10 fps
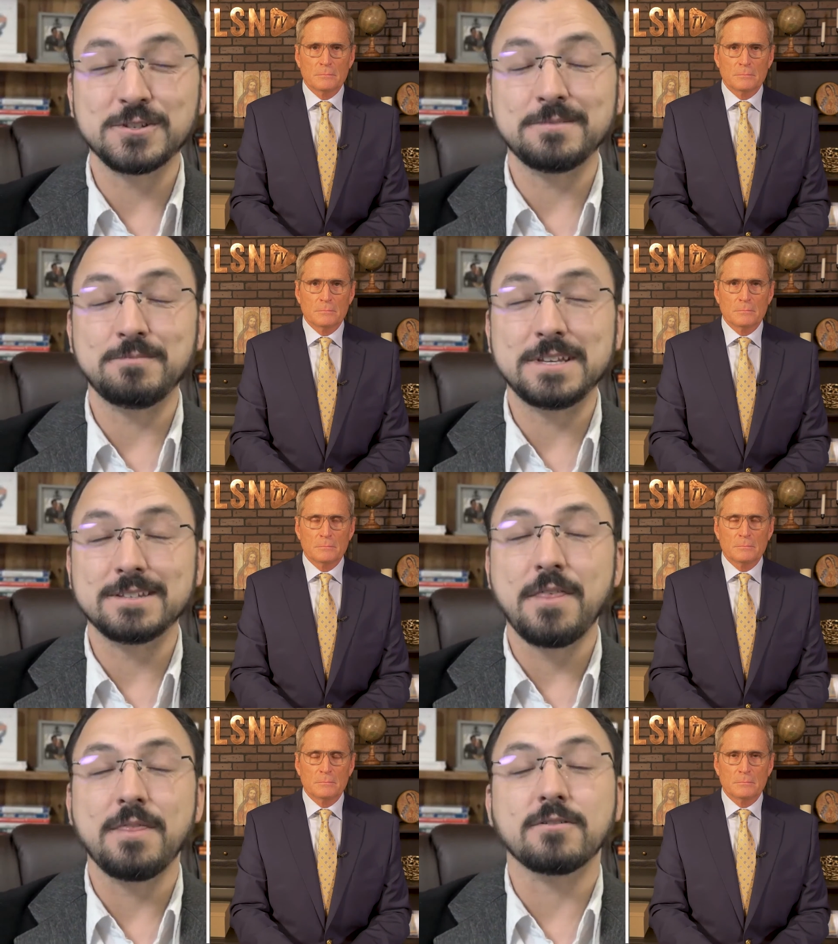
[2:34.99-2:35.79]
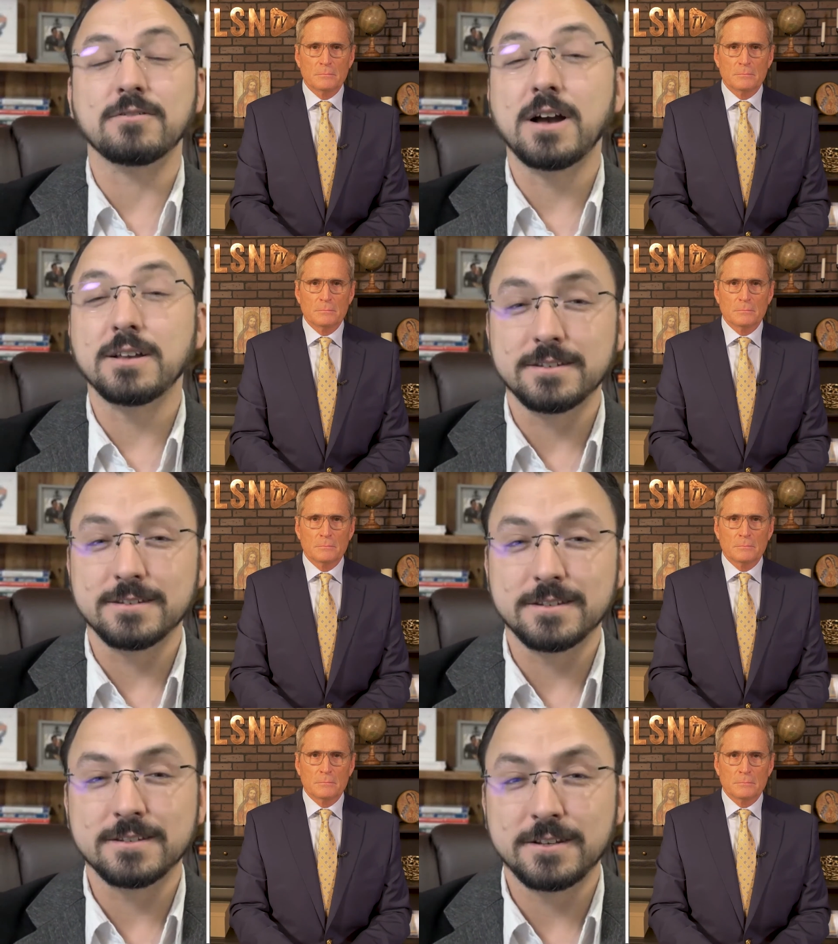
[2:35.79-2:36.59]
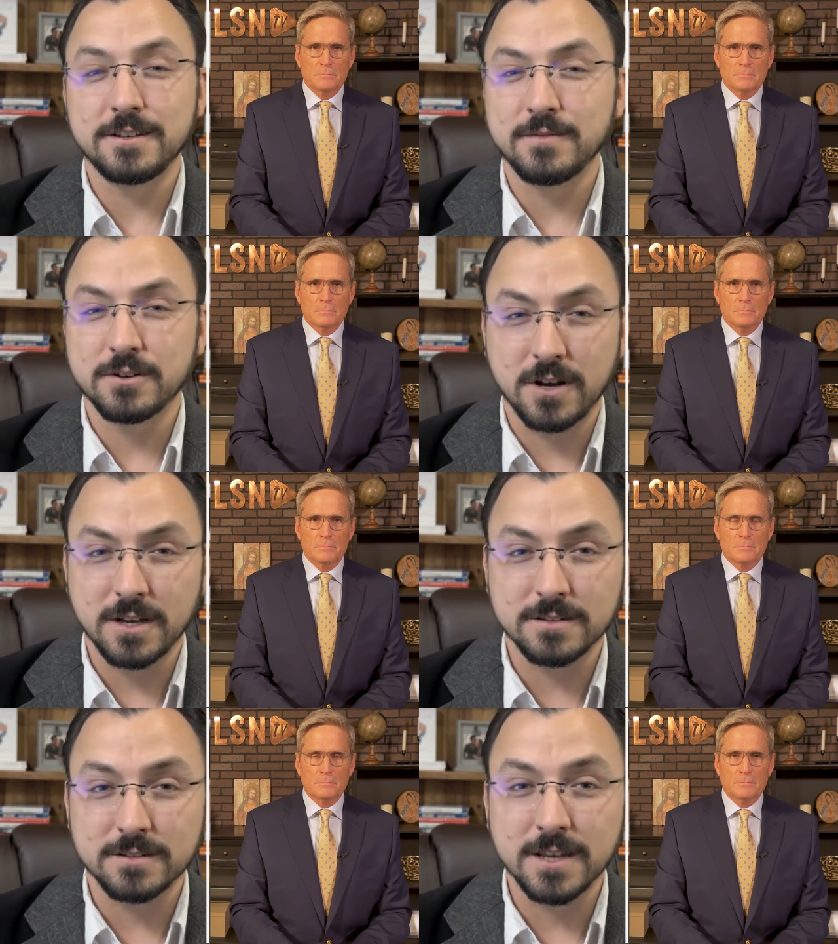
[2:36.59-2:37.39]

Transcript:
Speaker 1: means the crosses, the city of the crosses.